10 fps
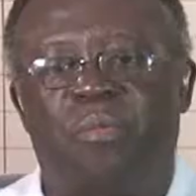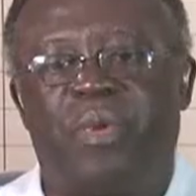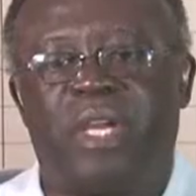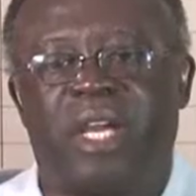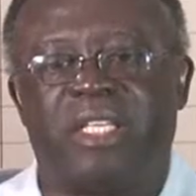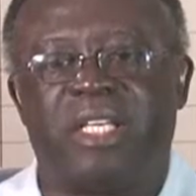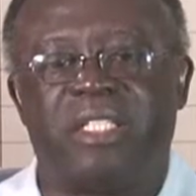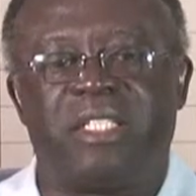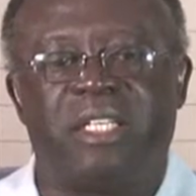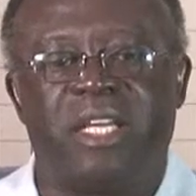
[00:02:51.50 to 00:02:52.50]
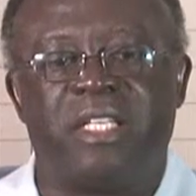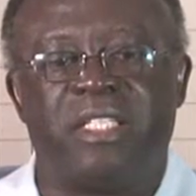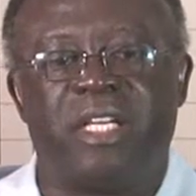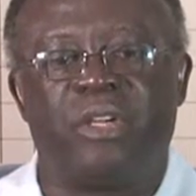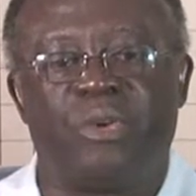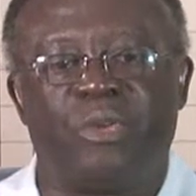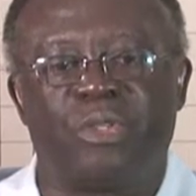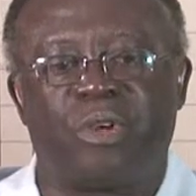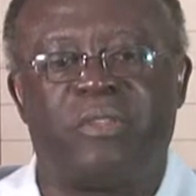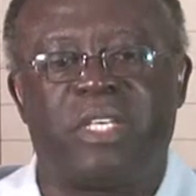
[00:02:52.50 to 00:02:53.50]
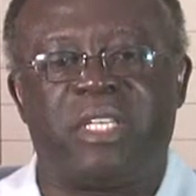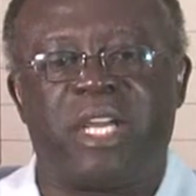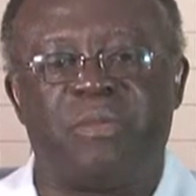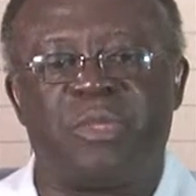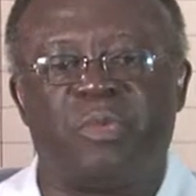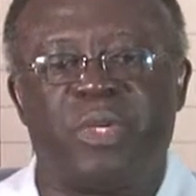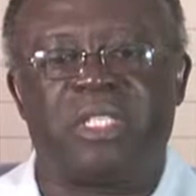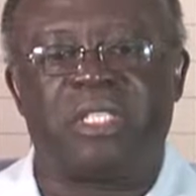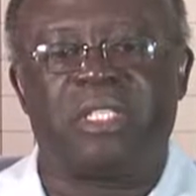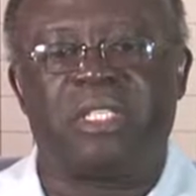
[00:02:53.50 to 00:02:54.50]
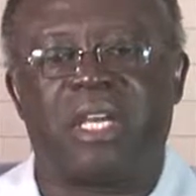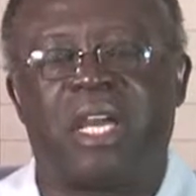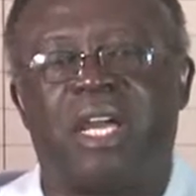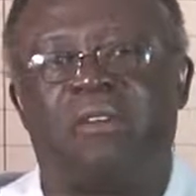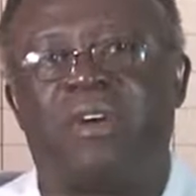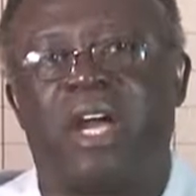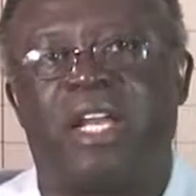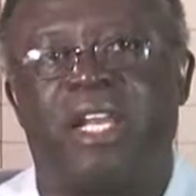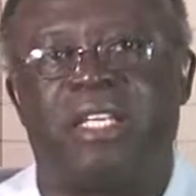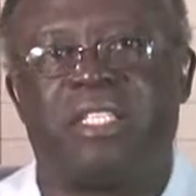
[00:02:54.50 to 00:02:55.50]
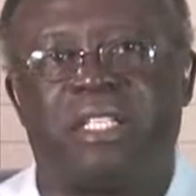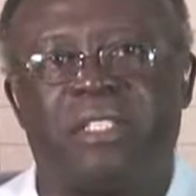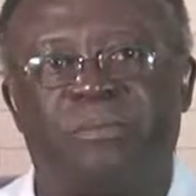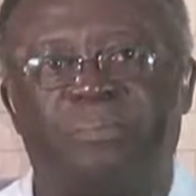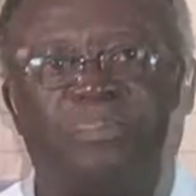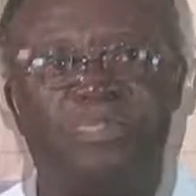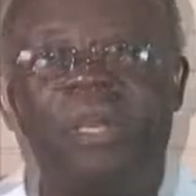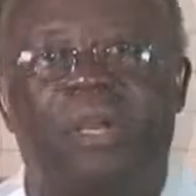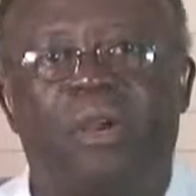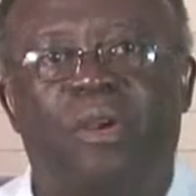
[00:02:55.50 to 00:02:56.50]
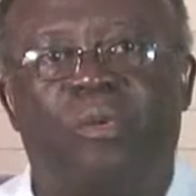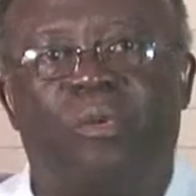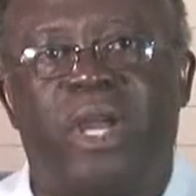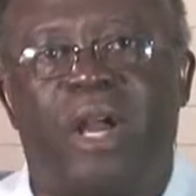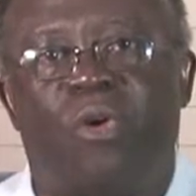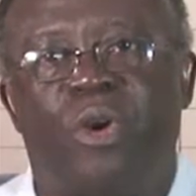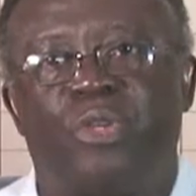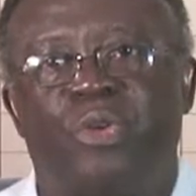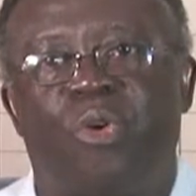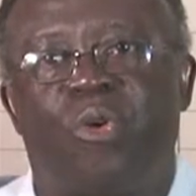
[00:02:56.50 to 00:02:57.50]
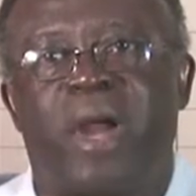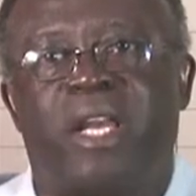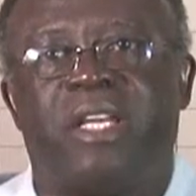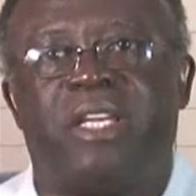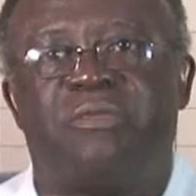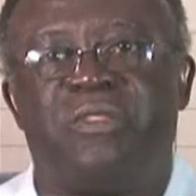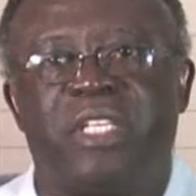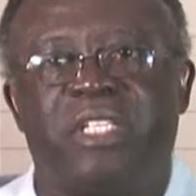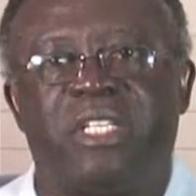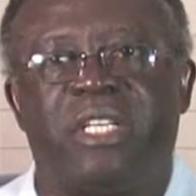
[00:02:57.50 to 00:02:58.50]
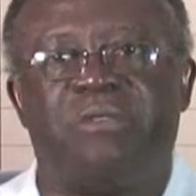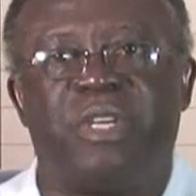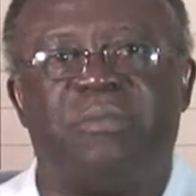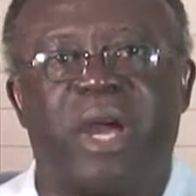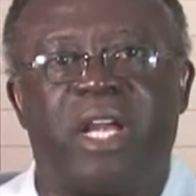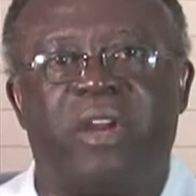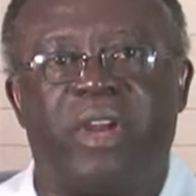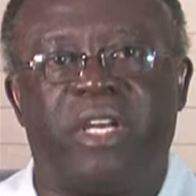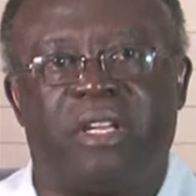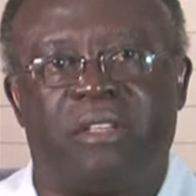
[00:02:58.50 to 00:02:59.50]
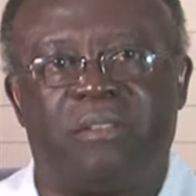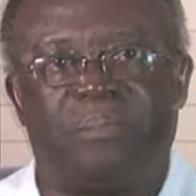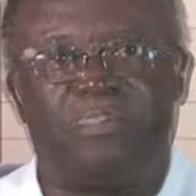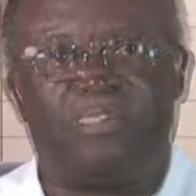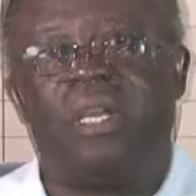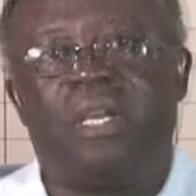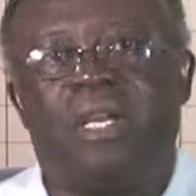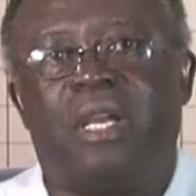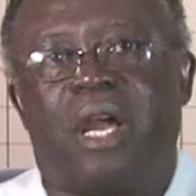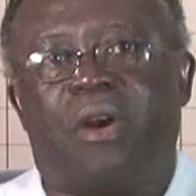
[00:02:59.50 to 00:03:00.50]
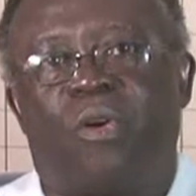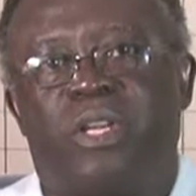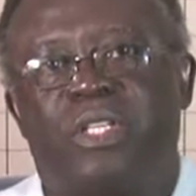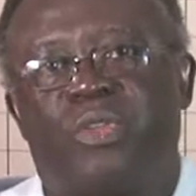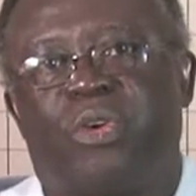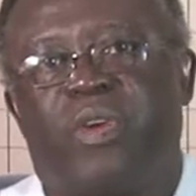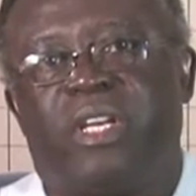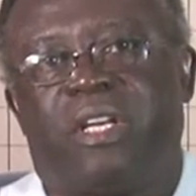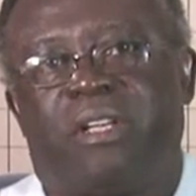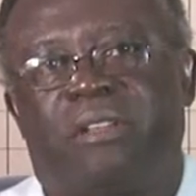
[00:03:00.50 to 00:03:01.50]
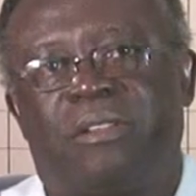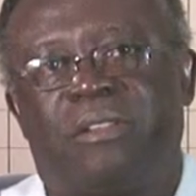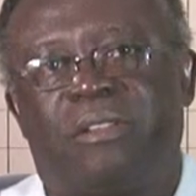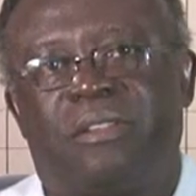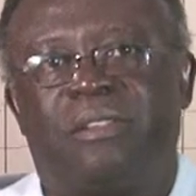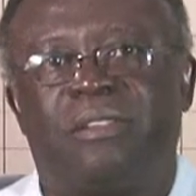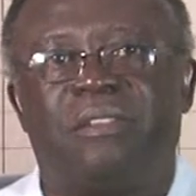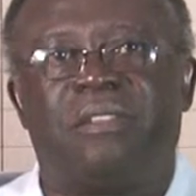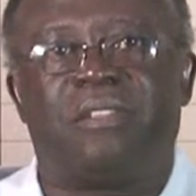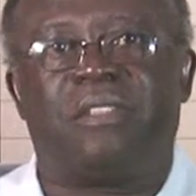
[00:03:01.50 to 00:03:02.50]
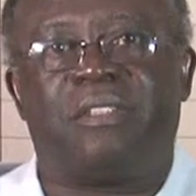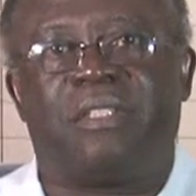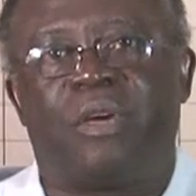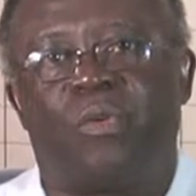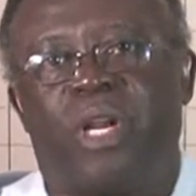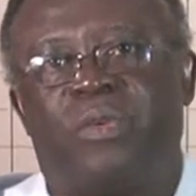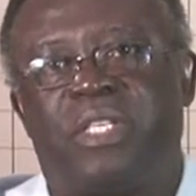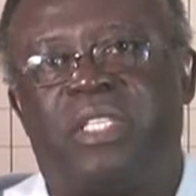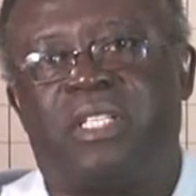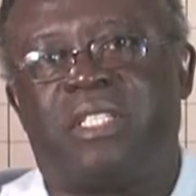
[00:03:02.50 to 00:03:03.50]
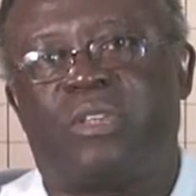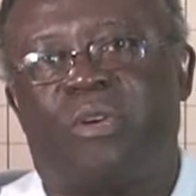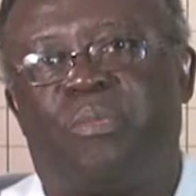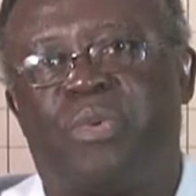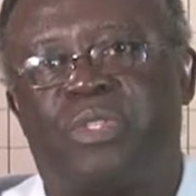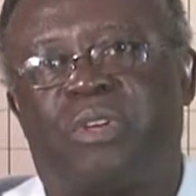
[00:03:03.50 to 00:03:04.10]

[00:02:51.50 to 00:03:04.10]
pay attention and take note of the terms which I have highlighted. We are going to go by the definition given by Grinnell. According to Grinnell, the word research is composed